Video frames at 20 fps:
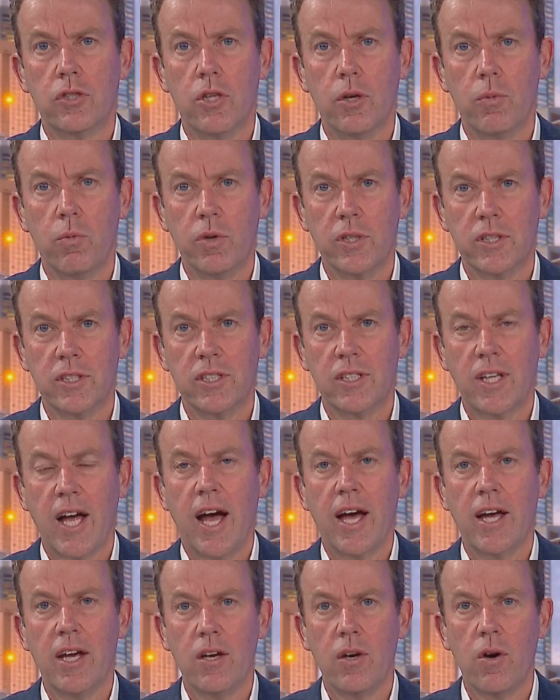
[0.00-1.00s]
that were
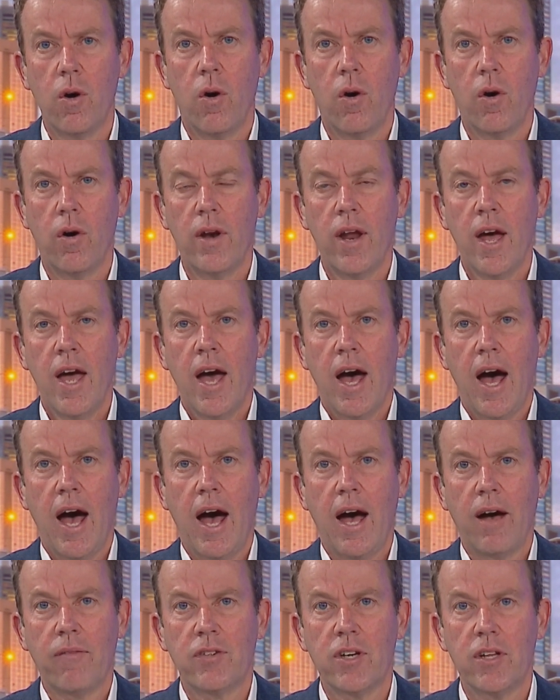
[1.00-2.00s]
staying on
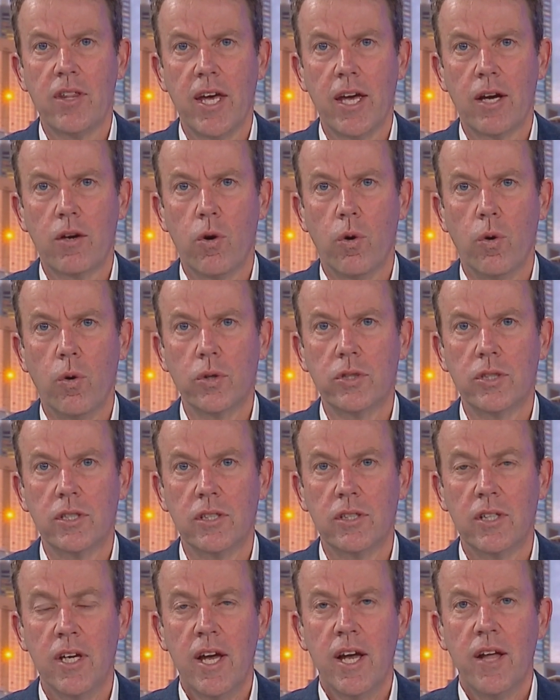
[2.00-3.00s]
after their
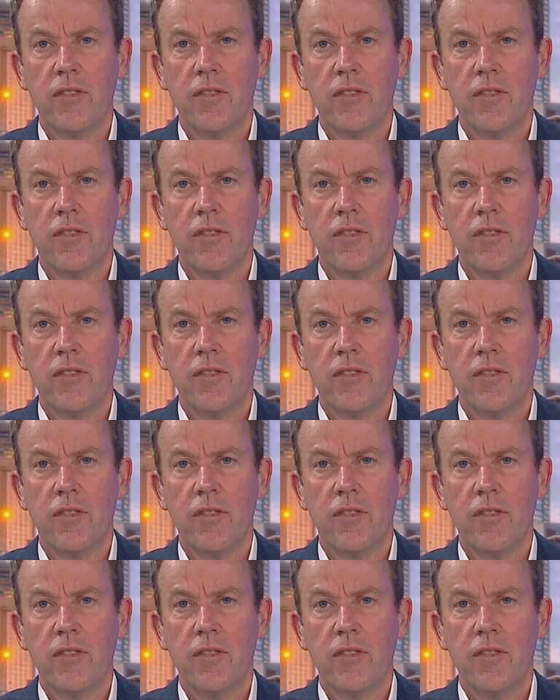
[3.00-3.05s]
courses.